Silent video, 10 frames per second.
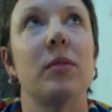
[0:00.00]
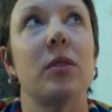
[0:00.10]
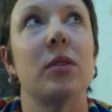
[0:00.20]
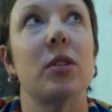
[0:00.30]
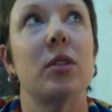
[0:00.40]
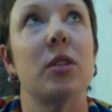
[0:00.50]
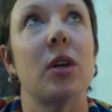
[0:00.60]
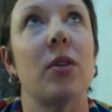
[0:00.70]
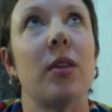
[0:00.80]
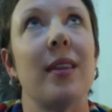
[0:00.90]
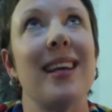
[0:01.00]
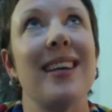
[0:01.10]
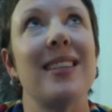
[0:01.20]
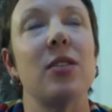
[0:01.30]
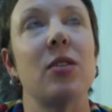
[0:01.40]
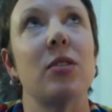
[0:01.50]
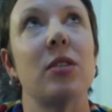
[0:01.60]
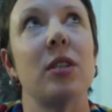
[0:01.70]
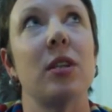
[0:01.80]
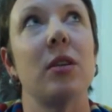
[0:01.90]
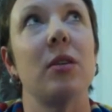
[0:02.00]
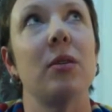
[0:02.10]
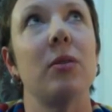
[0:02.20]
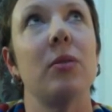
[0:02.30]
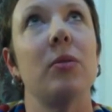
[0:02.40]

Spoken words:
So the thing is not to